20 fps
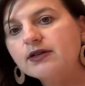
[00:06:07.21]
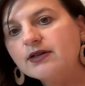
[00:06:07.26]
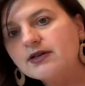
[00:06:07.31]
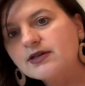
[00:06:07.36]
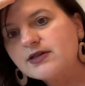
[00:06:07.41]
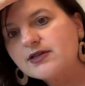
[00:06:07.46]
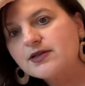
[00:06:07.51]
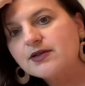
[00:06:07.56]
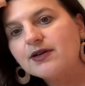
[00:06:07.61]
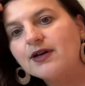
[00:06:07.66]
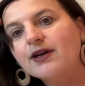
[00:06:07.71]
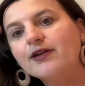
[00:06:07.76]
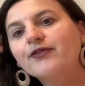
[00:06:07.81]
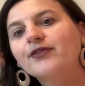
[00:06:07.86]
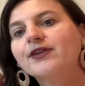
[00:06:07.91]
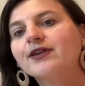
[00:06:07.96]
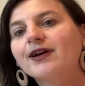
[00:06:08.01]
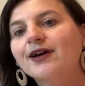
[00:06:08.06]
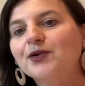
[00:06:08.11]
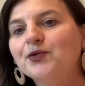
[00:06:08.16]
Yes, I
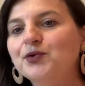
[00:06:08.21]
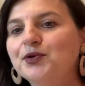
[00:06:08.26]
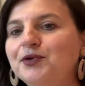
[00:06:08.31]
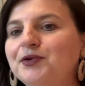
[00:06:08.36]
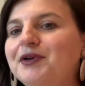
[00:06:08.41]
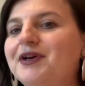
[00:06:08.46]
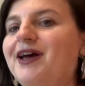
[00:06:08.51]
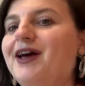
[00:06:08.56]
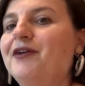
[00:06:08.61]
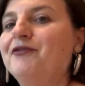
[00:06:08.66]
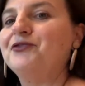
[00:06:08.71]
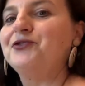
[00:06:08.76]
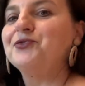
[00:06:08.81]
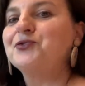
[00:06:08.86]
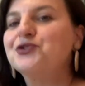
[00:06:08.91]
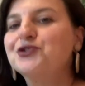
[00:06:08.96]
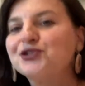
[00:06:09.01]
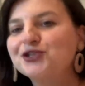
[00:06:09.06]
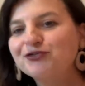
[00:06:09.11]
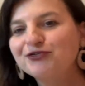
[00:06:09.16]
think I will have to
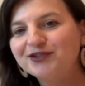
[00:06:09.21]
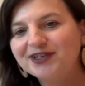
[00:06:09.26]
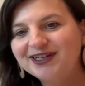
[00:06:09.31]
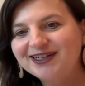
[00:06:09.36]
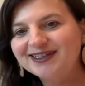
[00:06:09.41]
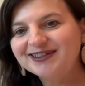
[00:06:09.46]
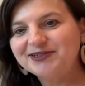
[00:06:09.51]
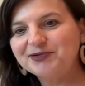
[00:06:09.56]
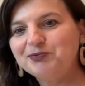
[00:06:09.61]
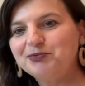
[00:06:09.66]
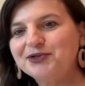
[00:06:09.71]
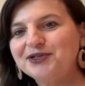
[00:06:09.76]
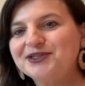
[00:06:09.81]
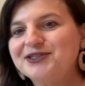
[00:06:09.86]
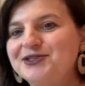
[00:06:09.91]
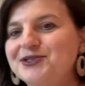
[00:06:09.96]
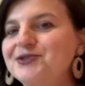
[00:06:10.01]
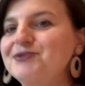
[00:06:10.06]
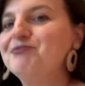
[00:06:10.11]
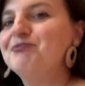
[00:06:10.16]
shift a little bit